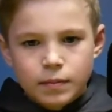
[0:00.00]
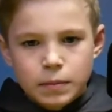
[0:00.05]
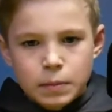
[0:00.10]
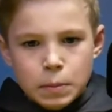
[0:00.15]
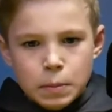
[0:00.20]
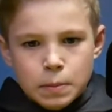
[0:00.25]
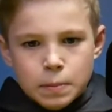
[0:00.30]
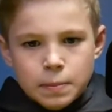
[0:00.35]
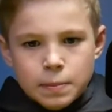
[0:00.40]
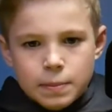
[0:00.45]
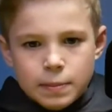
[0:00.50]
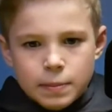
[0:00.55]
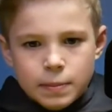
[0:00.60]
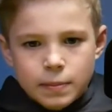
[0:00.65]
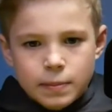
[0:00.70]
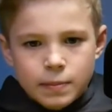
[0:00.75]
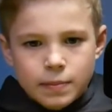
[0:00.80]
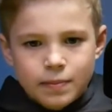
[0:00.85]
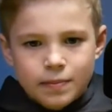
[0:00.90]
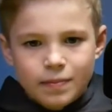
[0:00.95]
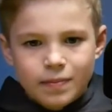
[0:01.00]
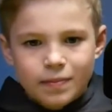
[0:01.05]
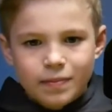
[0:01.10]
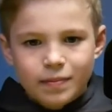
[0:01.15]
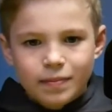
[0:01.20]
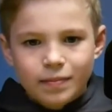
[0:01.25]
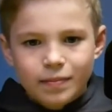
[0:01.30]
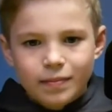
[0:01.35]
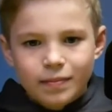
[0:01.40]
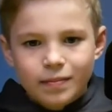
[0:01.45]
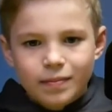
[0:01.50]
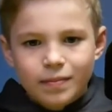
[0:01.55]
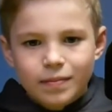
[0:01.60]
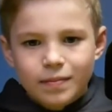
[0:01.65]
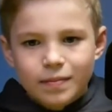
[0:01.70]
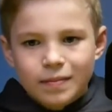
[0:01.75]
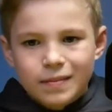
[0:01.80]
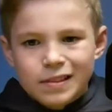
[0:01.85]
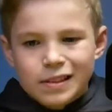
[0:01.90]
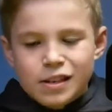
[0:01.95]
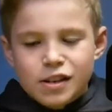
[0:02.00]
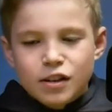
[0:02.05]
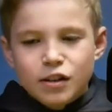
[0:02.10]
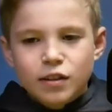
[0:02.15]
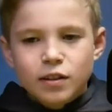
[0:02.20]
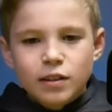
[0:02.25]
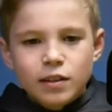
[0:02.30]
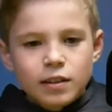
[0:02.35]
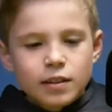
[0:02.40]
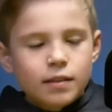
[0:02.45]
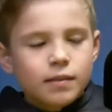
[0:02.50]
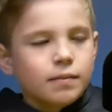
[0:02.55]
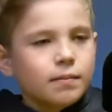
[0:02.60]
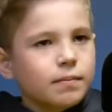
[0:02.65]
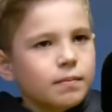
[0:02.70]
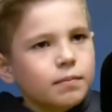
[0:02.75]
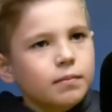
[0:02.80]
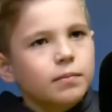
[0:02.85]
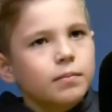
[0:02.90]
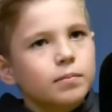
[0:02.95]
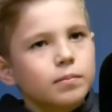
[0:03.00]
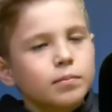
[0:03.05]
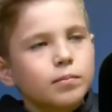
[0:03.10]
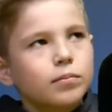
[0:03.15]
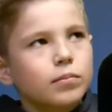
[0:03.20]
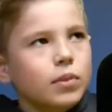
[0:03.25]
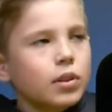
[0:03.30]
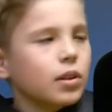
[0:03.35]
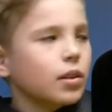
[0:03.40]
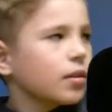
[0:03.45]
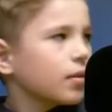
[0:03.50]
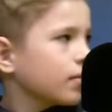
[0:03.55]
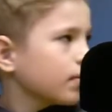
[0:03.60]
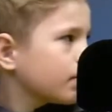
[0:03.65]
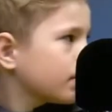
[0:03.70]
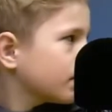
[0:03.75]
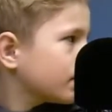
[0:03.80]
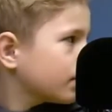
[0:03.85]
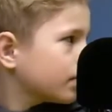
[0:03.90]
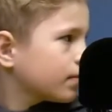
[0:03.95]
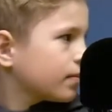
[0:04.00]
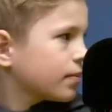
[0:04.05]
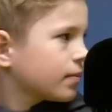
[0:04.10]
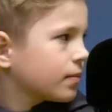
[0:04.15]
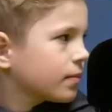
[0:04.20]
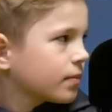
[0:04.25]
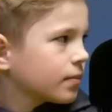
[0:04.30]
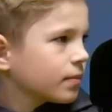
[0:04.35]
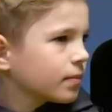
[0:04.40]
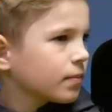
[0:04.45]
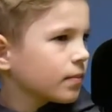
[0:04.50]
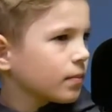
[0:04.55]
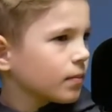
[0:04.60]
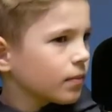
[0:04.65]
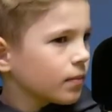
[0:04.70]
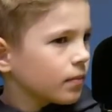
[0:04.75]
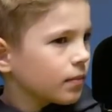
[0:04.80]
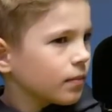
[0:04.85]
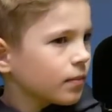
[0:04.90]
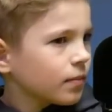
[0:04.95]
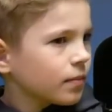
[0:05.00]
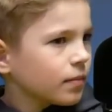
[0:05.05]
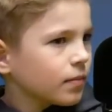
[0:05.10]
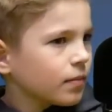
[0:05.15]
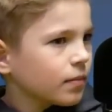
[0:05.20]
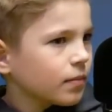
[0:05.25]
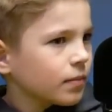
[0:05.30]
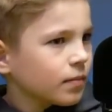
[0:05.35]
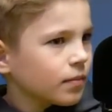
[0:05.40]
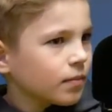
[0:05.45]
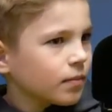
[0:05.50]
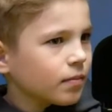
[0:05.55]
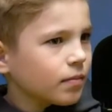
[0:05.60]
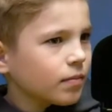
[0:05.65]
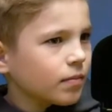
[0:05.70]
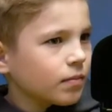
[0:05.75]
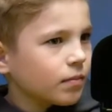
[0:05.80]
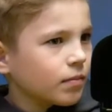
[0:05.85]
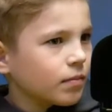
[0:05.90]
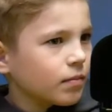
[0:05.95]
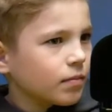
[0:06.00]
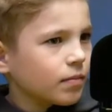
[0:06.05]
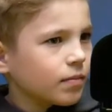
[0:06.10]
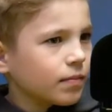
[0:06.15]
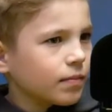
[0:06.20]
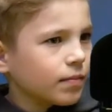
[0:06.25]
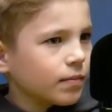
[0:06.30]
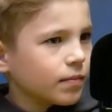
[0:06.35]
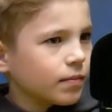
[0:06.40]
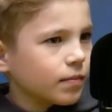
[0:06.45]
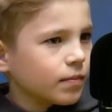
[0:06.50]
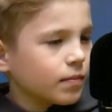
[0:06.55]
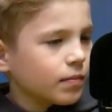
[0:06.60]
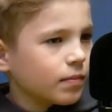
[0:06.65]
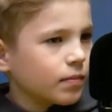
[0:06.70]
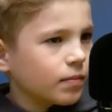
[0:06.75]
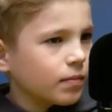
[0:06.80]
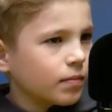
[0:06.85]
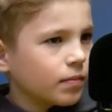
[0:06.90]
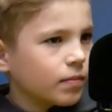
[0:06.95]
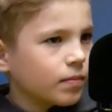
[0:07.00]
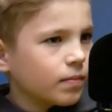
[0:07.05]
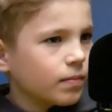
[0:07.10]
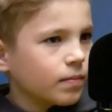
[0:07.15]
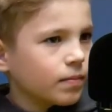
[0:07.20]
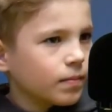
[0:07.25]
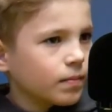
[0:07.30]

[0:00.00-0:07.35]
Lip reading: (not speaking)